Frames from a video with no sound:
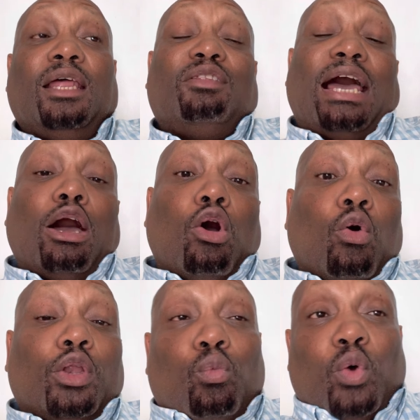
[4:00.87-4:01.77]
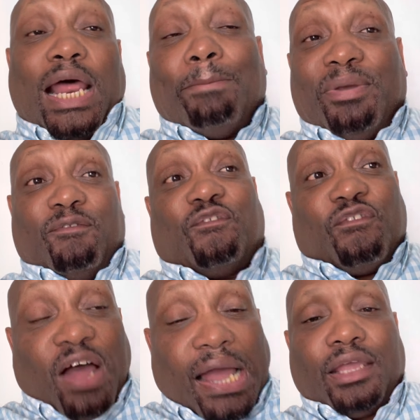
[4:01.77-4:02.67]
not only would I have been
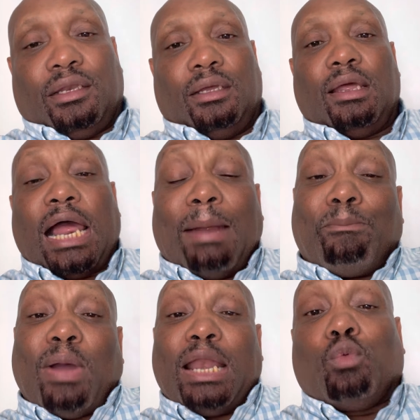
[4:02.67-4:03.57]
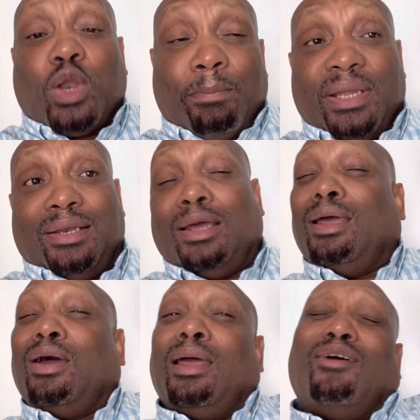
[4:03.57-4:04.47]
fired, I probably would have been
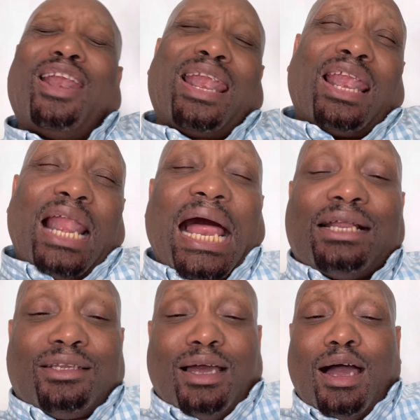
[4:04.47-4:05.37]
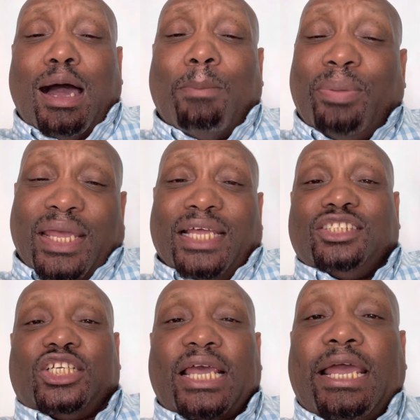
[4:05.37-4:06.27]
locked up in
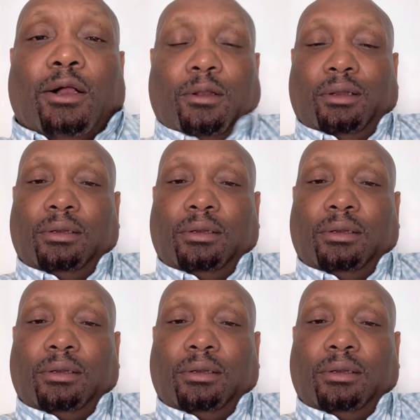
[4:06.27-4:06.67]
jail.